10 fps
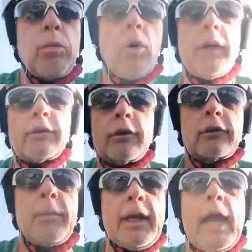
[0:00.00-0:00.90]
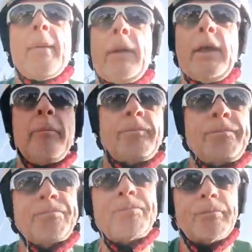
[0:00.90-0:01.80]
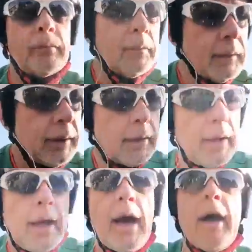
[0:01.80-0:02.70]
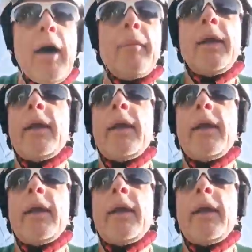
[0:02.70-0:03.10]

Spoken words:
wants us to be happy. The